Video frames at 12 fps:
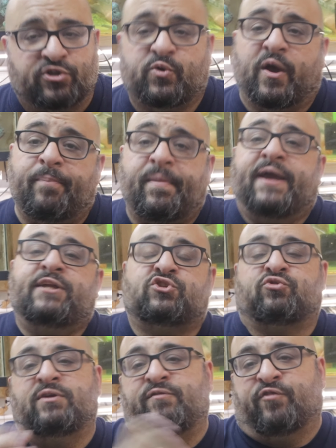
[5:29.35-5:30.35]
So I might
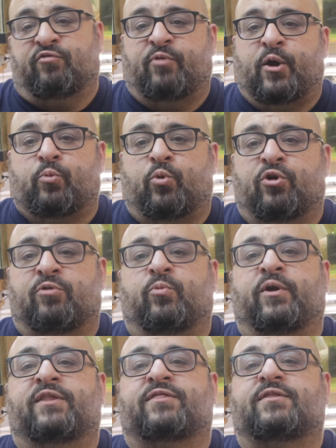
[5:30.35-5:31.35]
treat for redworm
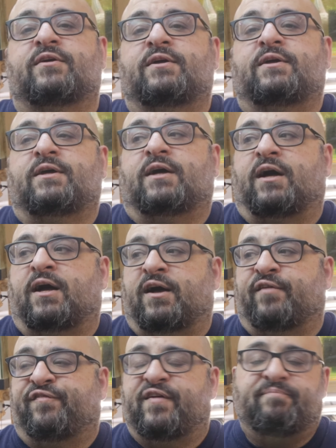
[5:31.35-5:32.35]
with
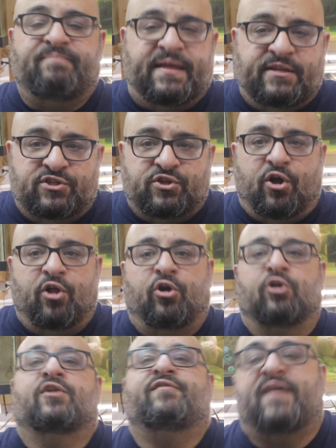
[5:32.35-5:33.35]
fenbendazole
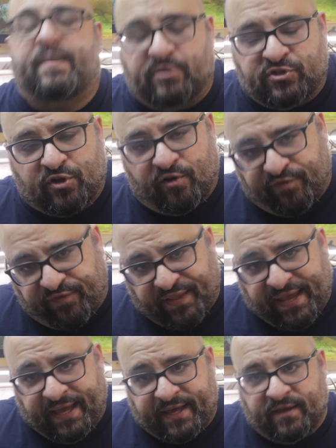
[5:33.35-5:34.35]
or Levamisole
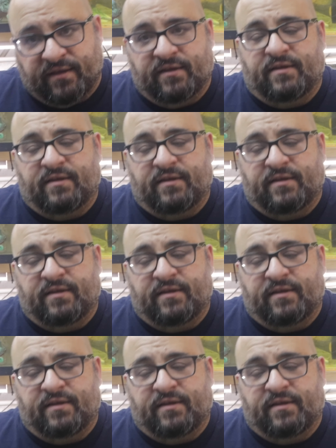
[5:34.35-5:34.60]
flake